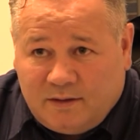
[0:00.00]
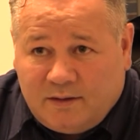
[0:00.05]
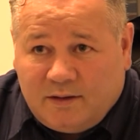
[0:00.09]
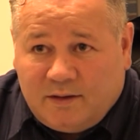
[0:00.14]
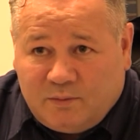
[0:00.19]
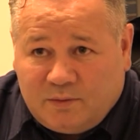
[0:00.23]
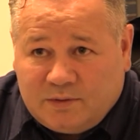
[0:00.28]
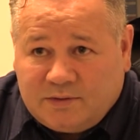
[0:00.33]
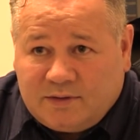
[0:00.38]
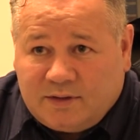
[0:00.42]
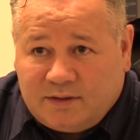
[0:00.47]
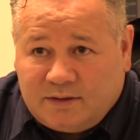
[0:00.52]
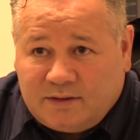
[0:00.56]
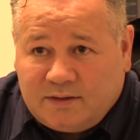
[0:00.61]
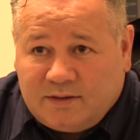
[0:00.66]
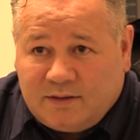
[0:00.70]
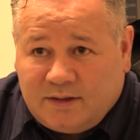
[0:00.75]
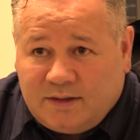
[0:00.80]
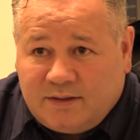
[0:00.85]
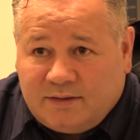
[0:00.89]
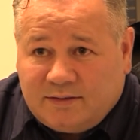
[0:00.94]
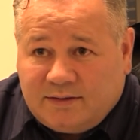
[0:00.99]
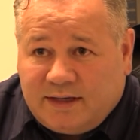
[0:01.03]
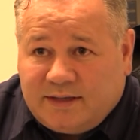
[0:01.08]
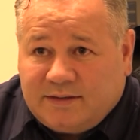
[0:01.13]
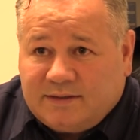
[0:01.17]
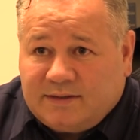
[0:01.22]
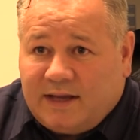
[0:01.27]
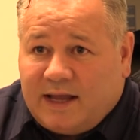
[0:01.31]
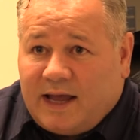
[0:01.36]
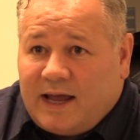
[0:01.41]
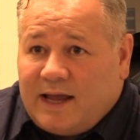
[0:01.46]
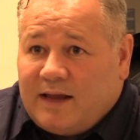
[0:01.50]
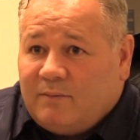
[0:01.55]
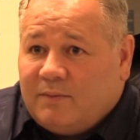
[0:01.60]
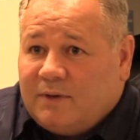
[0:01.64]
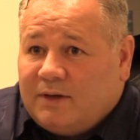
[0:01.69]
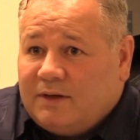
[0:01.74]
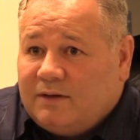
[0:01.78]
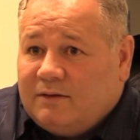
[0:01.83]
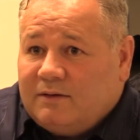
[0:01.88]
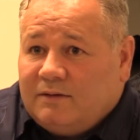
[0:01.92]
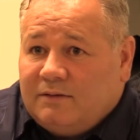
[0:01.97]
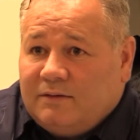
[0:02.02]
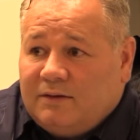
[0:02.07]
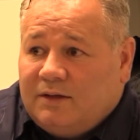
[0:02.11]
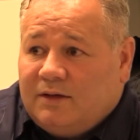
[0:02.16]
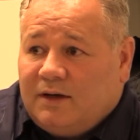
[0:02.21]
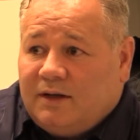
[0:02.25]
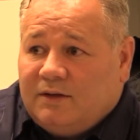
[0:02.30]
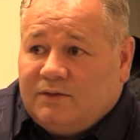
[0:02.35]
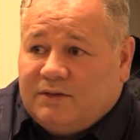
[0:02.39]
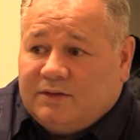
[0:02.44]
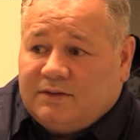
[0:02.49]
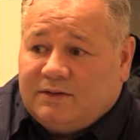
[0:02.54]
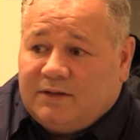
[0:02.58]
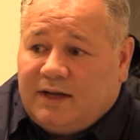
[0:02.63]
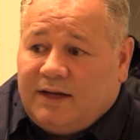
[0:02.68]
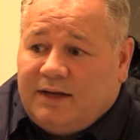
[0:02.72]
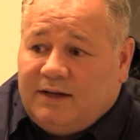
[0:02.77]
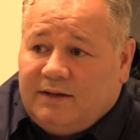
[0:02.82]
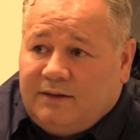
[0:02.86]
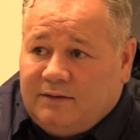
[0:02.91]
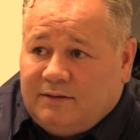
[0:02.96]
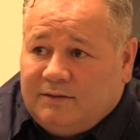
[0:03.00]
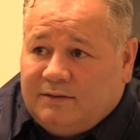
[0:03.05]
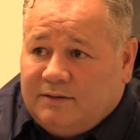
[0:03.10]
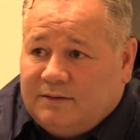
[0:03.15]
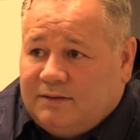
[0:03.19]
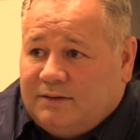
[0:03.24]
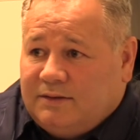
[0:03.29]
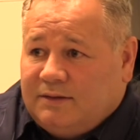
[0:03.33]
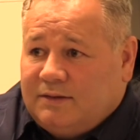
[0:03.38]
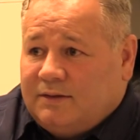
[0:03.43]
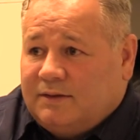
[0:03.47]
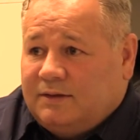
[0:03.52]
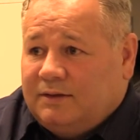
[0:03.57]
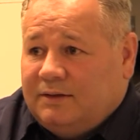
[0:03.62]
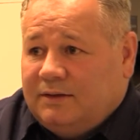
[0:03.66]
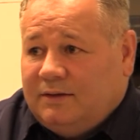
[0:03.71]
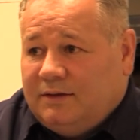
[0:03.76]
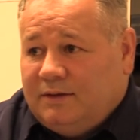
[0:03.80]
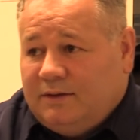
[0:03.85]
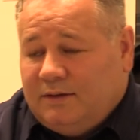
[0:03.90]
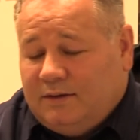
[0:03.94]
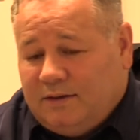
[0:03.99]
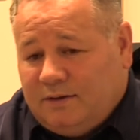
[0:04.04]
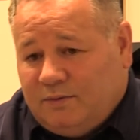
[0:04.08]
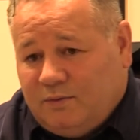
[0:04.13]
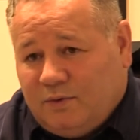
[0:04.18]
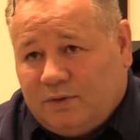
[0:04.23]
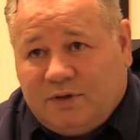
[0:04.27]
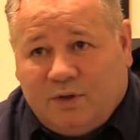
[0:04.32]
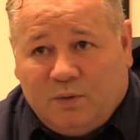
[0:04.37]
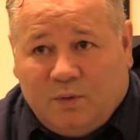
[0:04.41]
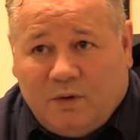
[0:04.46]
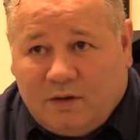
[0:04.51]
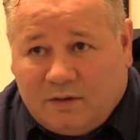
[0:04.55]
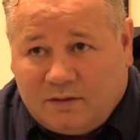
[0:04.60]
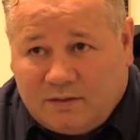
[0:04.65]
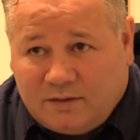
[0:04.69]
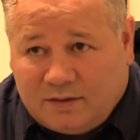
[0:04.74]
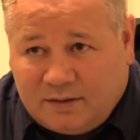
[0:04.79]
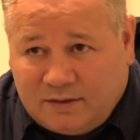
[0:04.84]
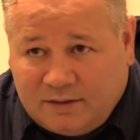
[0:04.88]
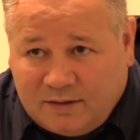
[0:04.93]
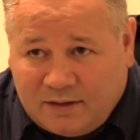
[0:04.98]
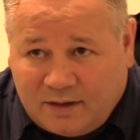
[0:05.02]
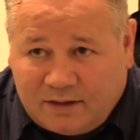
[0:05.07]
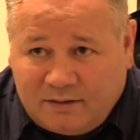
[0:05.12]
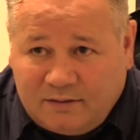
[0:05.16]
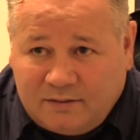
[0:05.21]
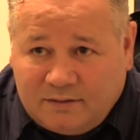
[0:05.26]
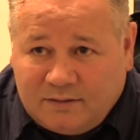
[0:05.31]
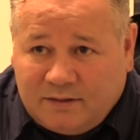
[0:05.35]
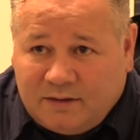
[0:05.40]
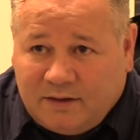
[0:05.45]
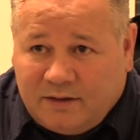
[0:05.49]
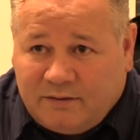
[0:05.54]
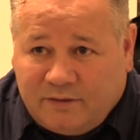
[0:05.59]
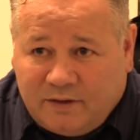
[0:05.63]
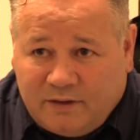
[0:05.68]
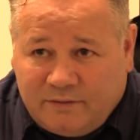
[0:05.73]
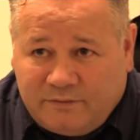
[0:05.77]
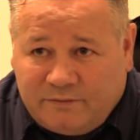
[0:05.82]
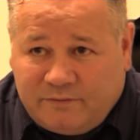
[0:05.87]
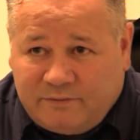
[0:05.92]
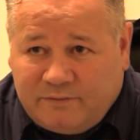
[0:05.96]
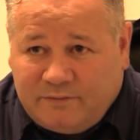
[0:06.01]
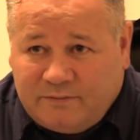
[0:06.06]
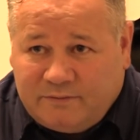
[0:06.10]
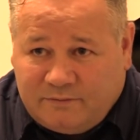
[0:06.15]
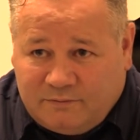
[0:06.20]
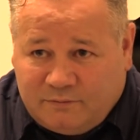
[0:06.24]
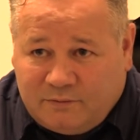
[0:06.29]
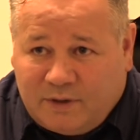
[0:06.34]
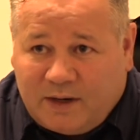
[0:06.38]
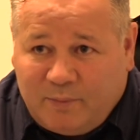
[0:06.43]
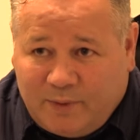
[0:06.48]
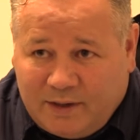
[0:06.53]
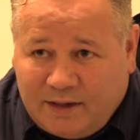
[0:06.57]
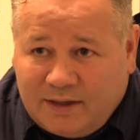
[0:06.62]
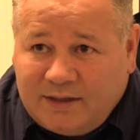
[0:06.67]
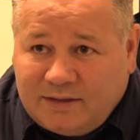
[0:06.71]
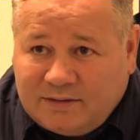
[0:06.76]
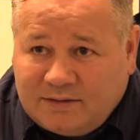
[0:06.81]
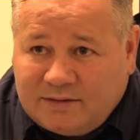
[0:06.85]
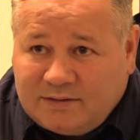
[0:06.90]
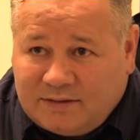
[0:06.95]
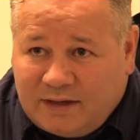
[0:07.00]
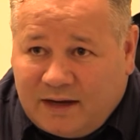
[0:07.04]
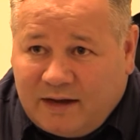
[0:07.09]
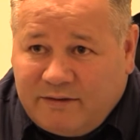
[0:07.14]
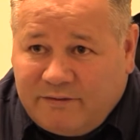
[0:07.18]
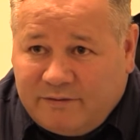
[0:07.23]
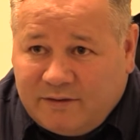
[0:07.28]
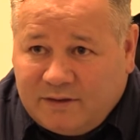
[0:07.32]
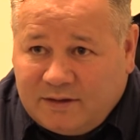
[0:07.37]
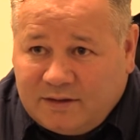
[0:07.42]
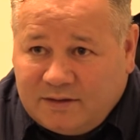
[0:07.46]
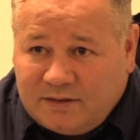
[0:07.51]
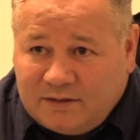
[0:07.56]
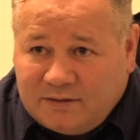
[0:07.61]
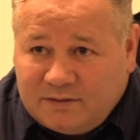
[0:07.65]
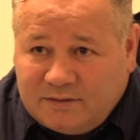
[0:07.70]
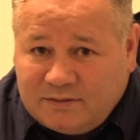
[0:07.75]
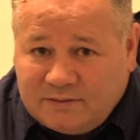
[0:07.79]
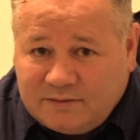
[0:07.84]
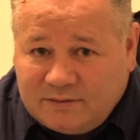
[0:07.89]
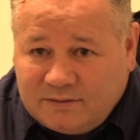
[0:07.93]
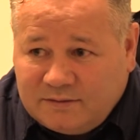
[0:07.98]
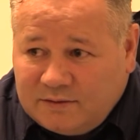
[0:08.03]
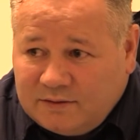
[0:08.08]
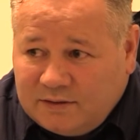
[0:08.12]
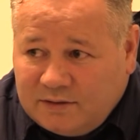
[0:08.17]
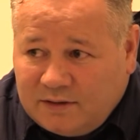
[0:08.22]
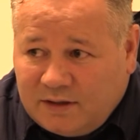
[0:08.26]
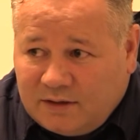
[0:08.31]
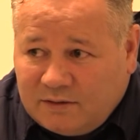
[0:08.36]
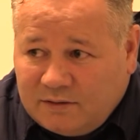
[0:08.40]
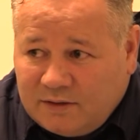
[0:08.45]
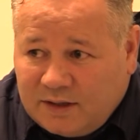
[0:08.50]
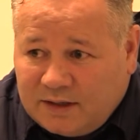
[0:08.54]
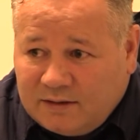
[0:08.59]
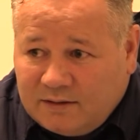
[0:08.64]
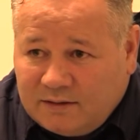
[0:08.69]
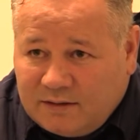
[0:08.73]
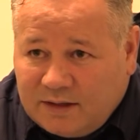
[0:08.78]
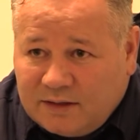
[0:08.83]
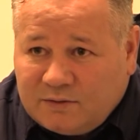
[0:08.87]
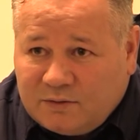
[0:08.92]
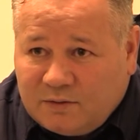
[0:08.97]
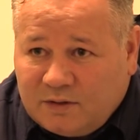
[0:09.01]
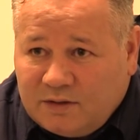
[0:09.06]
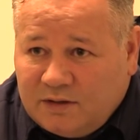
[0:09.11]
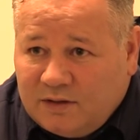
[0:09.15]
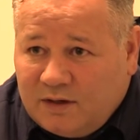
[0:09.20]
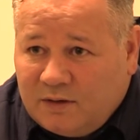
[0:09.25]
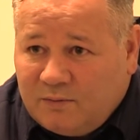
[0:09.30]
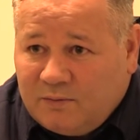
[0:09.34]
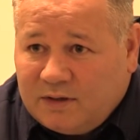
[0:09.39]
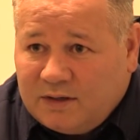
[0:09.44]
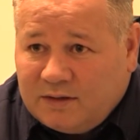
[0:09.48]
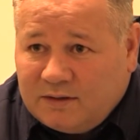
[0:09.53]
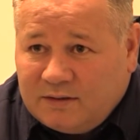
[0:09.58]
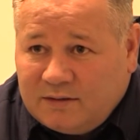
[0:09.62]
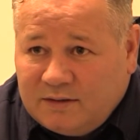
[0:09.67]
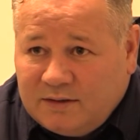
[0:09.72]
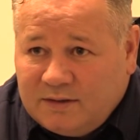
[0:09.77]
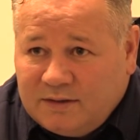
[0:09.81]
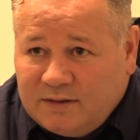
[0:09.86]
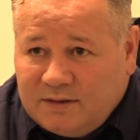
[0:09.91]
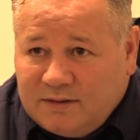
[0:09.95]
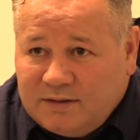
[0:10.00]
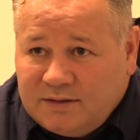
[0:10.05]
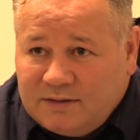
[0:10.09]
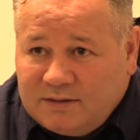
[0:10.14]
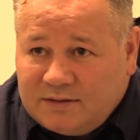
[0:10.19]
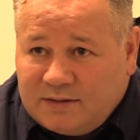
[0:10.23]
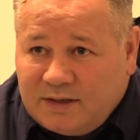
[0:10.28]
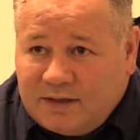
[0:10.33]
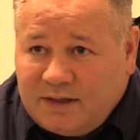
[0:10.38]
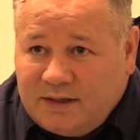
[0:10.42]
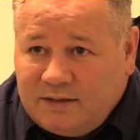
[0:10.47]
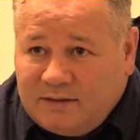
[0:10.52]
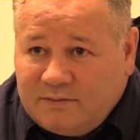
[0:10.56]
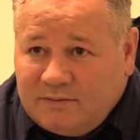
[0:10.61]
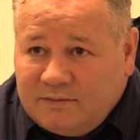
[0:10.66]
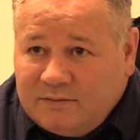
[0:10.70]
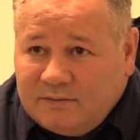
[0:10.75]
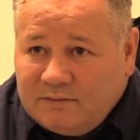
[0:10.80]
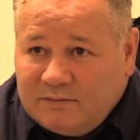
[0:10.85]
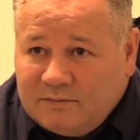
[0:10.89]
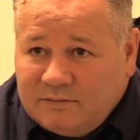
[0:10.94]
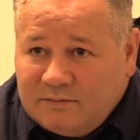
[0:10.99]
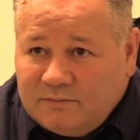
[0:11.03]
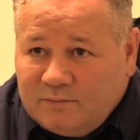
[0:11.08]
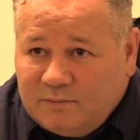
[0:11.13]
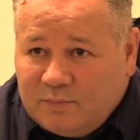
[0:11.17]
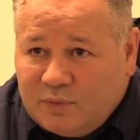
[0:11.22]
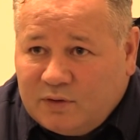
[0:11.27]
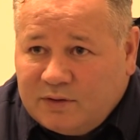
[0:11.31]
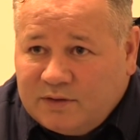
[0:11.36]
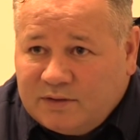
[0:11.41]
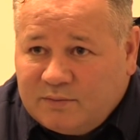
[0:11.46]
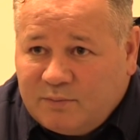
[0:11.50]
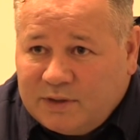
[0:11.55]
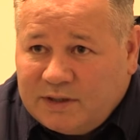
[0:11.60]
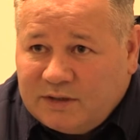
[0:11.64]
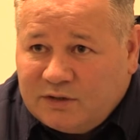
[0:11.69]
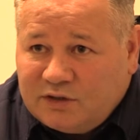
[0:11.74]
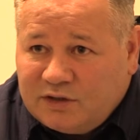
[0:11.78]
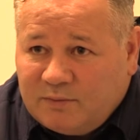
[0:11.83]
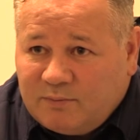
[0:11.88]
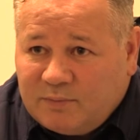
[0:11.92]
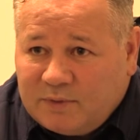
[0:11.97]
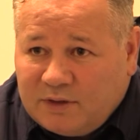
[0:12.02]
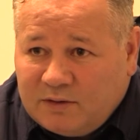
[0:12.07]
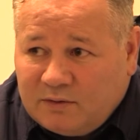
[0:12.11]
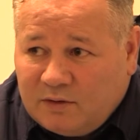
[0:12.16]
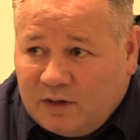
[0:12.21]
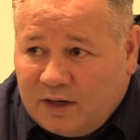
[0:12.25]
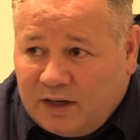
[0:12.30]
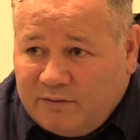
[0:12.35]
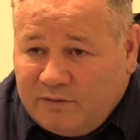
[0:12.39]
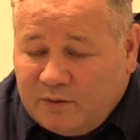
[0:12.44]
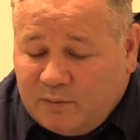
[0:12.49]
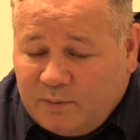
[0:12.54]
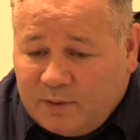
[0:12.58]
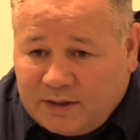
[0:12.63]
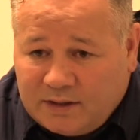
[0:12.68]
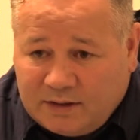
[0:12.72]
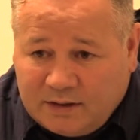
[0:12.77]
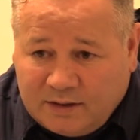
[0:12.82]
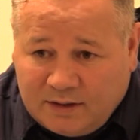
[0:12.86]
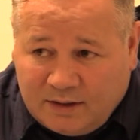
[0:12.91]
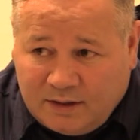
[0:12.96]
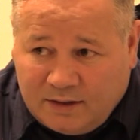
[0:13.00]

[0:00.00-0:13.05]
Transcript: it was an intense game, and you know, to say, what do you want? You know, if rugby league's tough, and you know that's what you don't want to see, points being shipped in all over. But